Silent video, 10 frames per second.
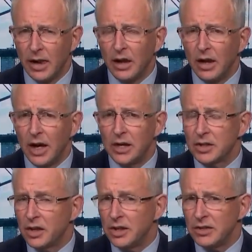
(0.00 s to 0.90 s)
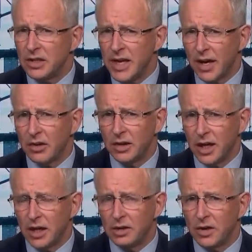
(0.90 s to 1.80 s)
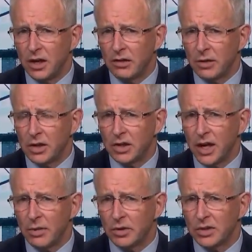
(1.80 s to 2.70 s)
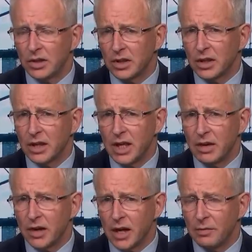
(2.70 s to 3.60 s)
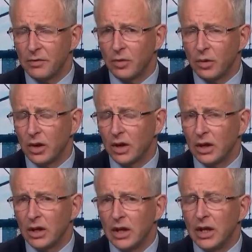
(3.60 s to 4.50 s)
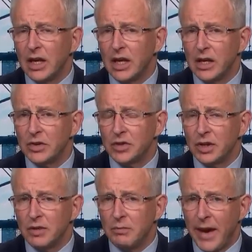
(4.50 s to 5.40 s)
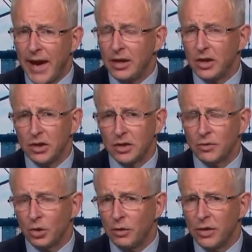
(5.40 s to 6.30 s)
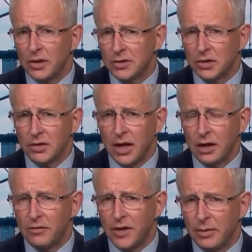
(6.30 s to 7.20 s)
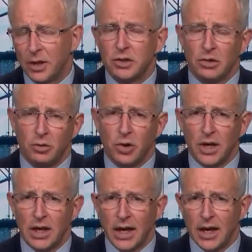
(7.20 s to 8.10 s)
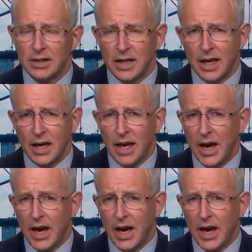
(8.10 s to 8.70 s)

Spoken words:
And so this attack on negative gearing, which Labor is clearly gearing up for, is bad news for all of those Australian families who are working hard to get ahead.